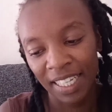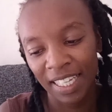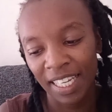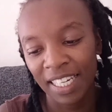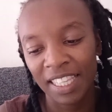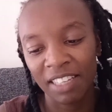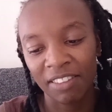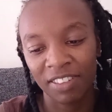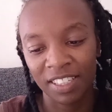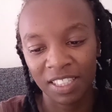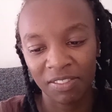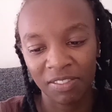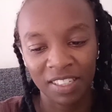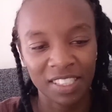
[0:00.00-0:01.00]
any the
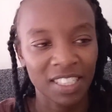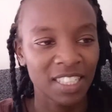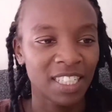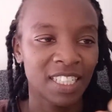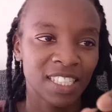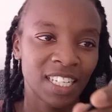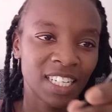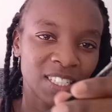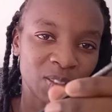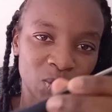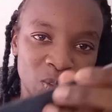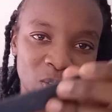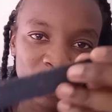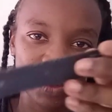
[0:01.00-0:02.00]
first first days that i was
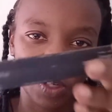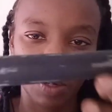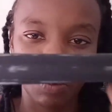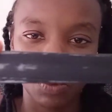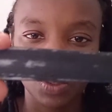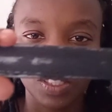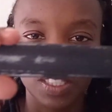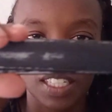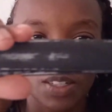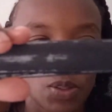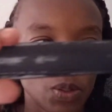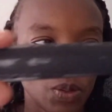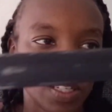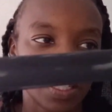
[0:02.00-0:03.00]
going to kamkunji i don't
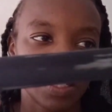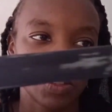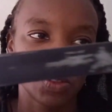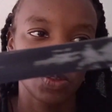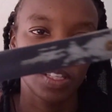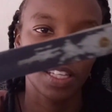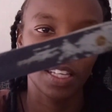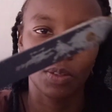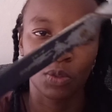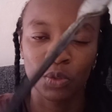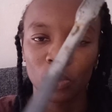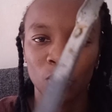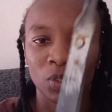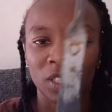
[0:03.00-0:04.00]
know what i was going there to
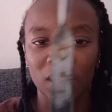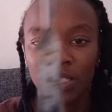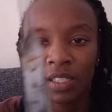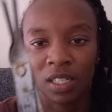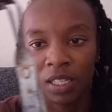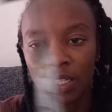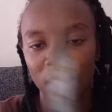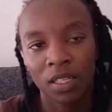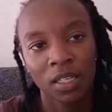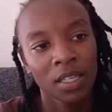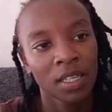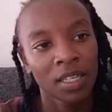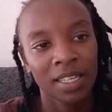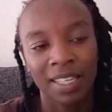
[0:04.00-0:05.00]
do honestly
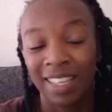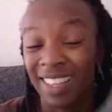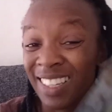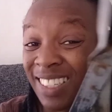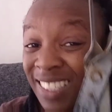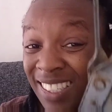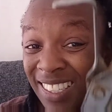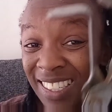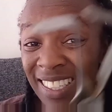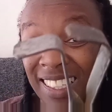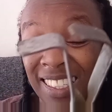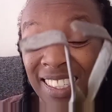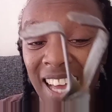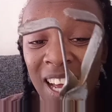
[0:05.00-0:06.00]
this
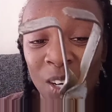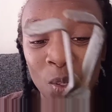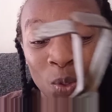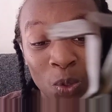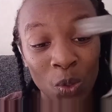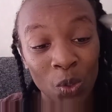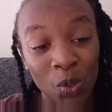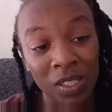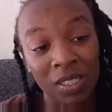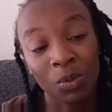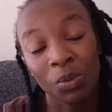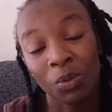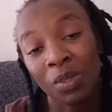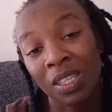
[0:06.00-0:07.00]
is a no cause
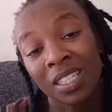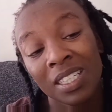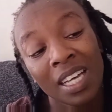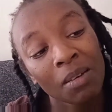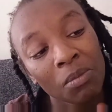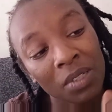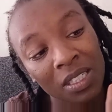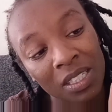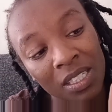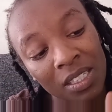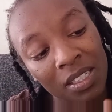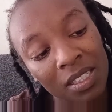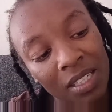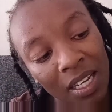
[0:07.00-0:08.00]
with time it
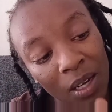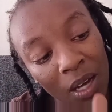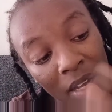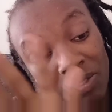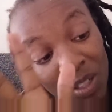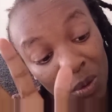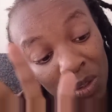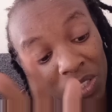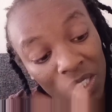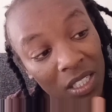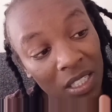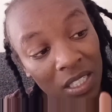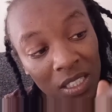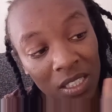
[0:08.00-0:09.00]
just start, after washing
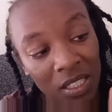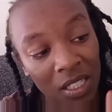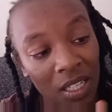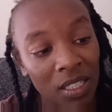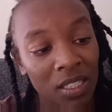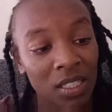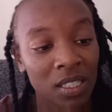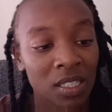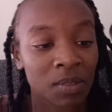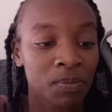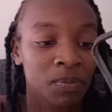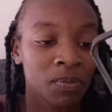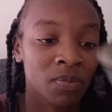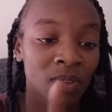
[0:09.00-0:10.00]
it it starts
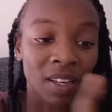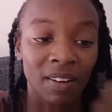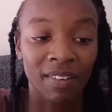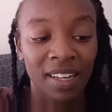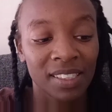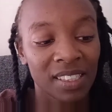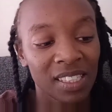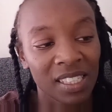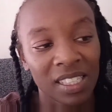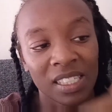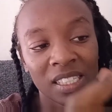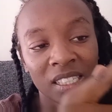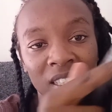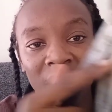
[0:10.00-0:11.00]

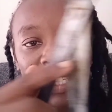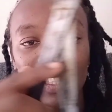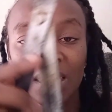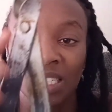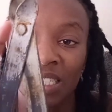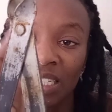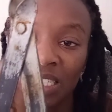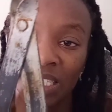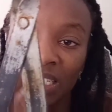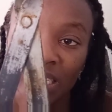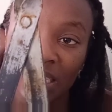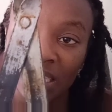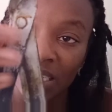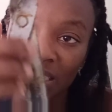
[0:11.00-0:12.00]
rusting and
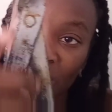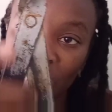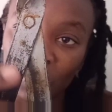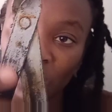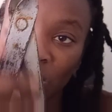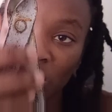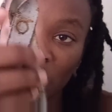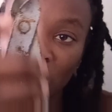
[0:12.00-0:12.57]
you know